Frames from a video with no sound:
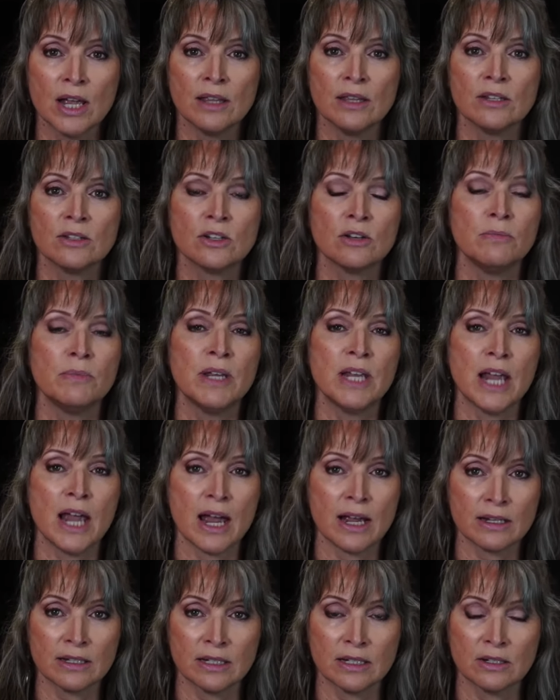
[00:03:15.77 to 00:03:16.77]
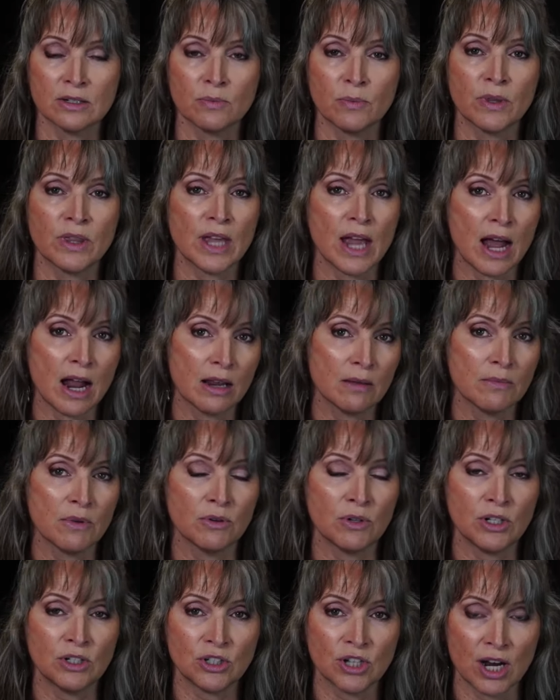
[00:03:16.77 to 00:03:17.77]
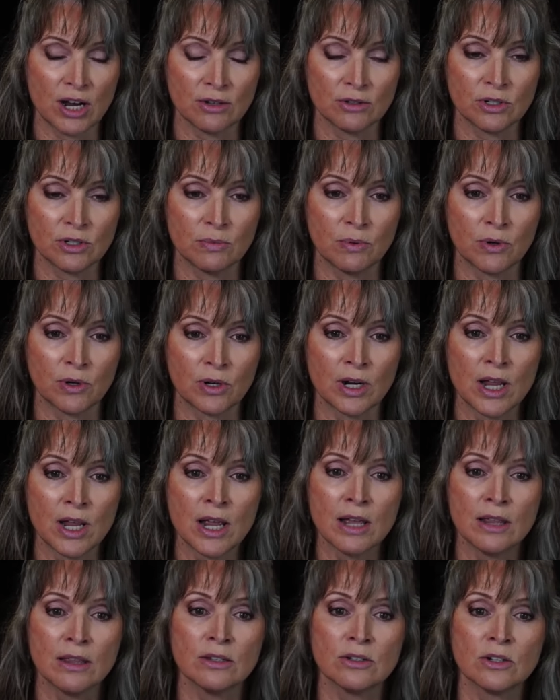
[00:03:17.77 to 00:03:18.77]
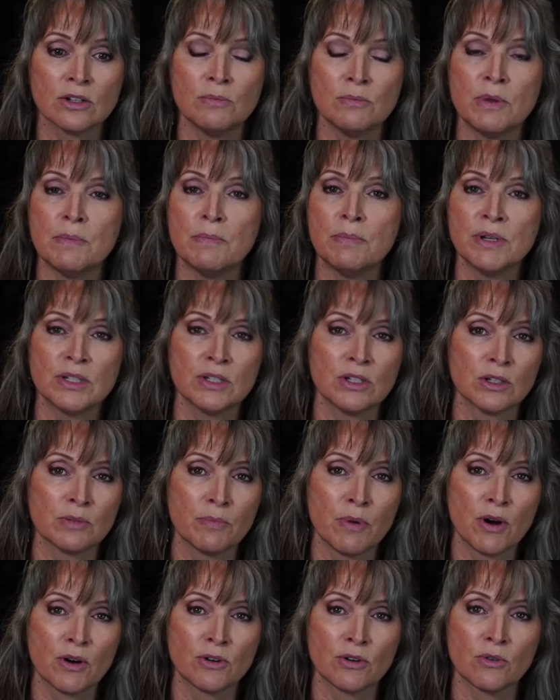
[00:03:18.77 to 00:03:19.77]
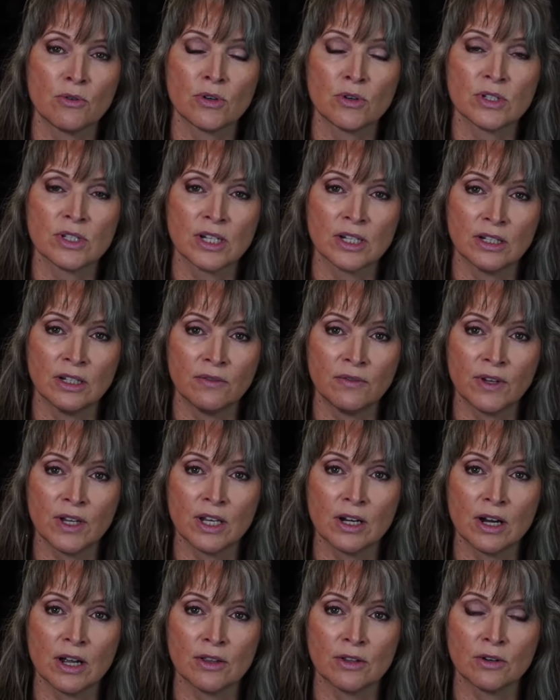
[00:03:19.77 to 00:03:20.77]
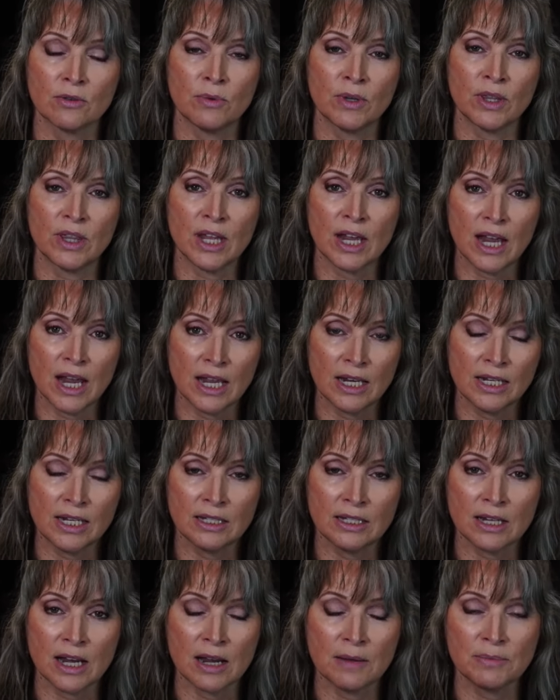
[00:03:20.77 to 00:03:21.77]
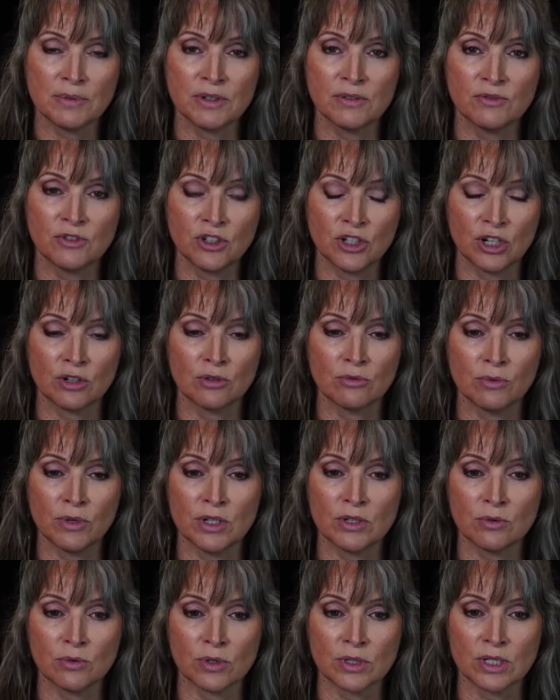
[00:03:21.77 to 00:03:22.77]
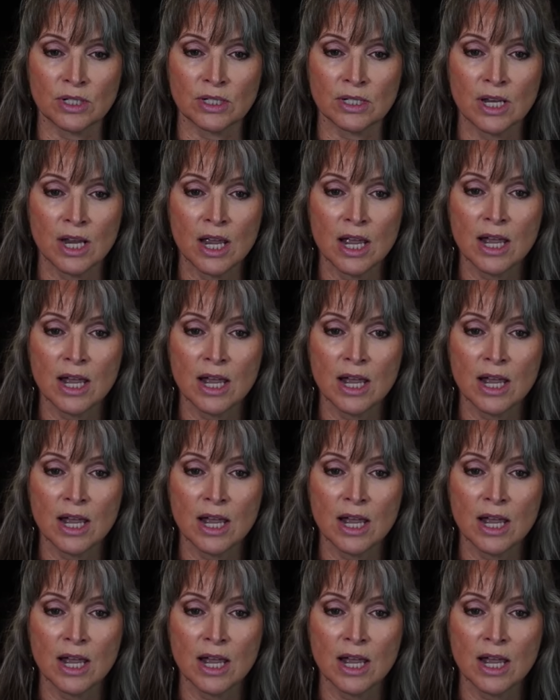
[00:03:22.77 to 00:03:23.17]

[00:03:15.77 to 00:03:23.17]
This could be exes with alimony child support. This could be business partner or significant other with any types of shared resources.